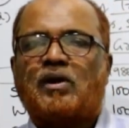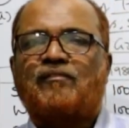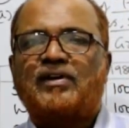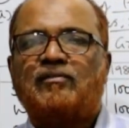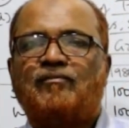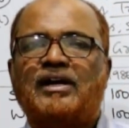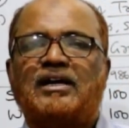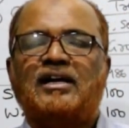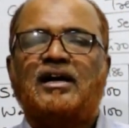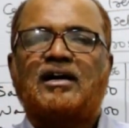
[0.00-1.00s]
profit we
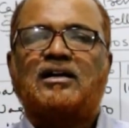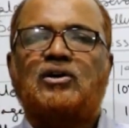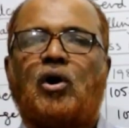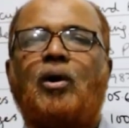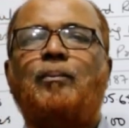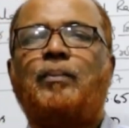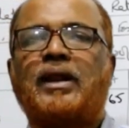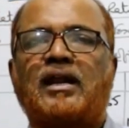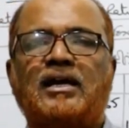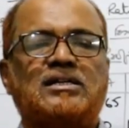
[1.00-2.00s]
deduct
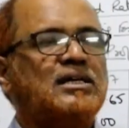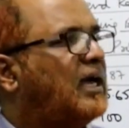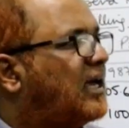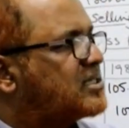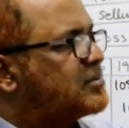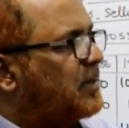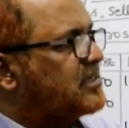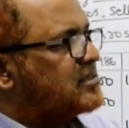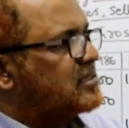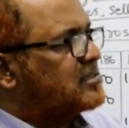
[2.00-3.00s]
operating
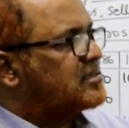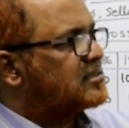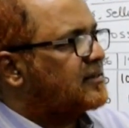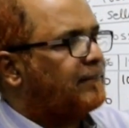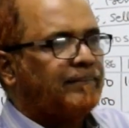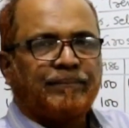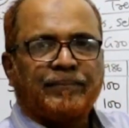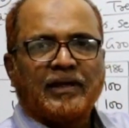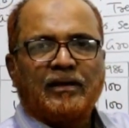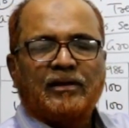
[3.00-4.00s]
expenses
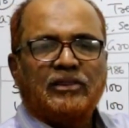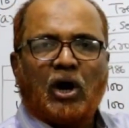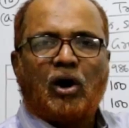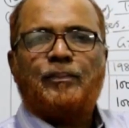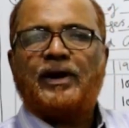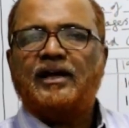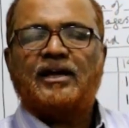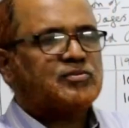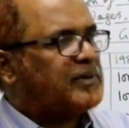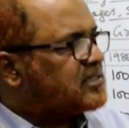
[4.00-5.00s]
the
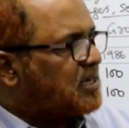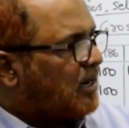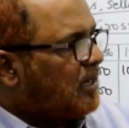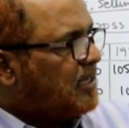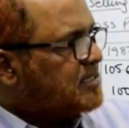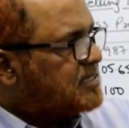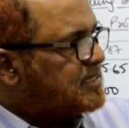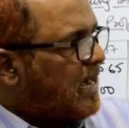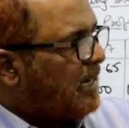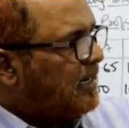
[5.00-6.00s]
operating expenses are
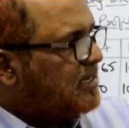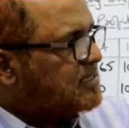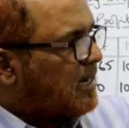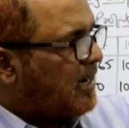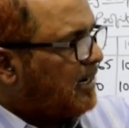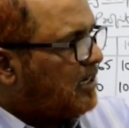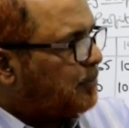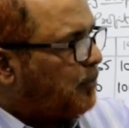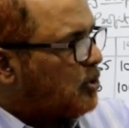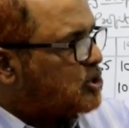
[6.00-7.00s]
salaries,
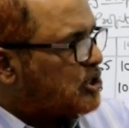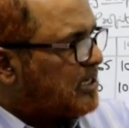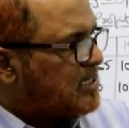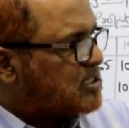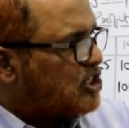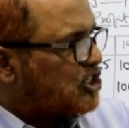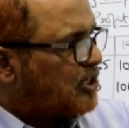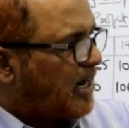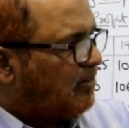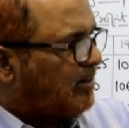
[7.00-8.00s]
rent, postage and
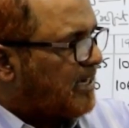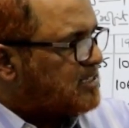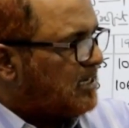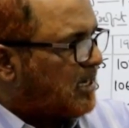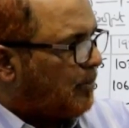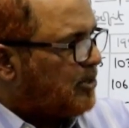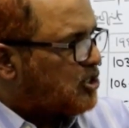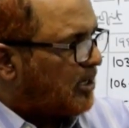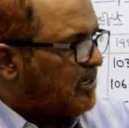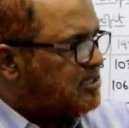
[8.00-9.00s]
stationery, advertising,
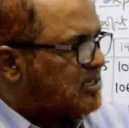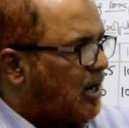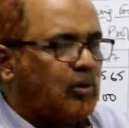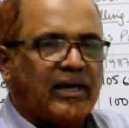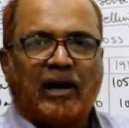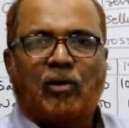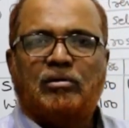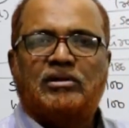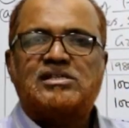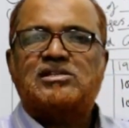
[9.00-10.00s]
commission, discount
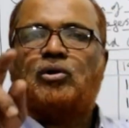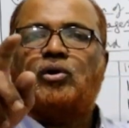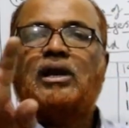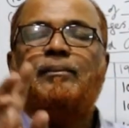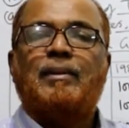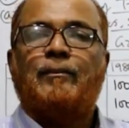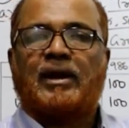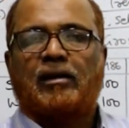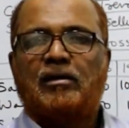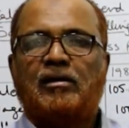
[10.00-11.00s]
allowed. This you have to
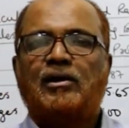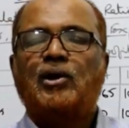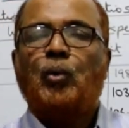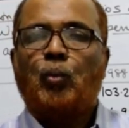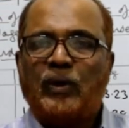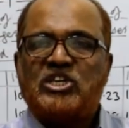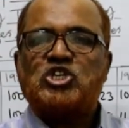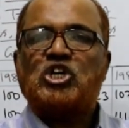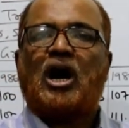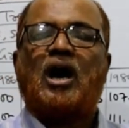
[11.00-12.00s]
remember
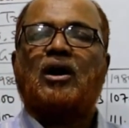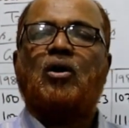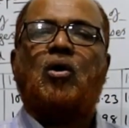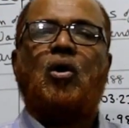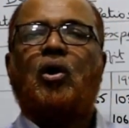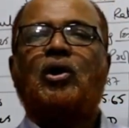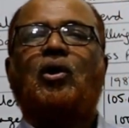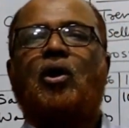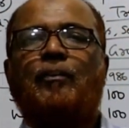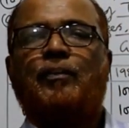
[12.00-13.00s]
which are called
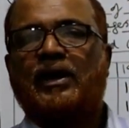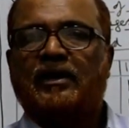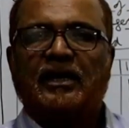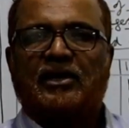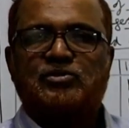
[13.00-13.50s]
operating